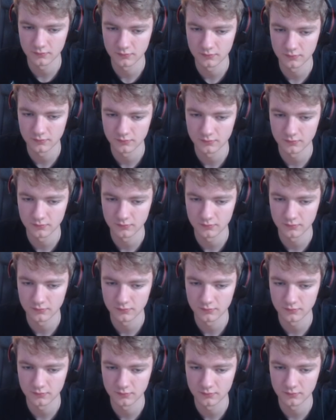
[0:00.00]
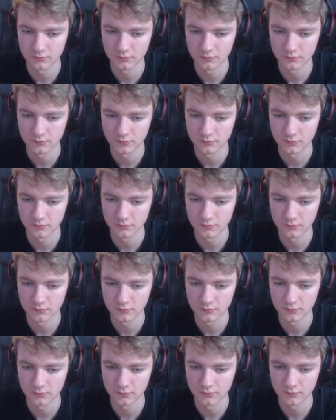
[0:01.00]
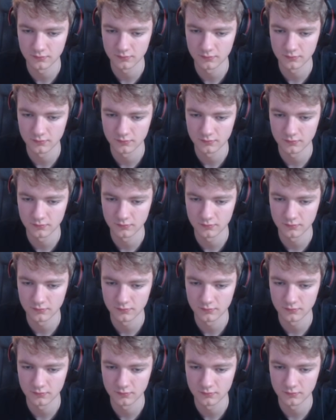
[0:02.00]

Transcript: (silence)